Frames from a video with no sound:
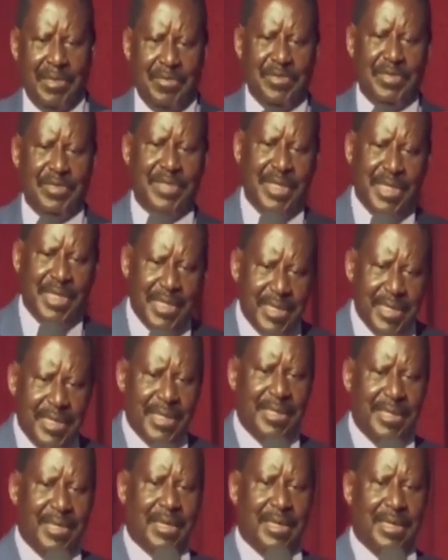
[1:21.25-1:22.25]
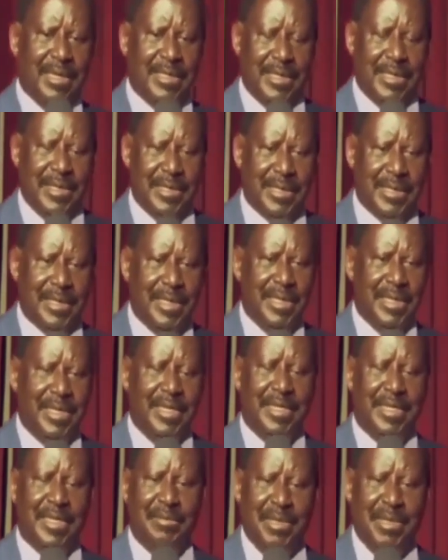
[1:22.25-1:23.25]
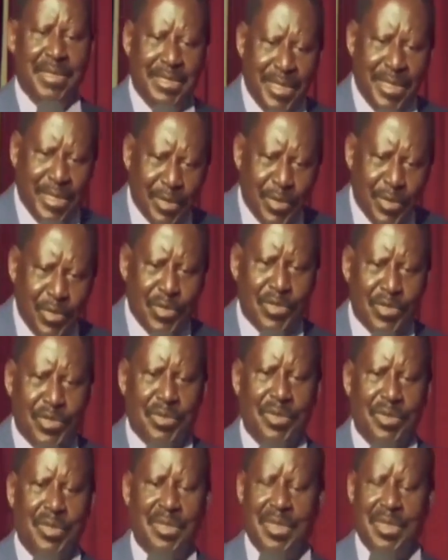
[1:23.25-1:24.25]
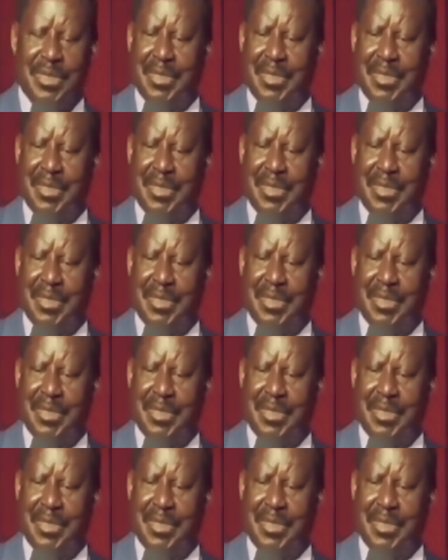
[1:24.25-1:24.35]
You've seen in other countries the military coups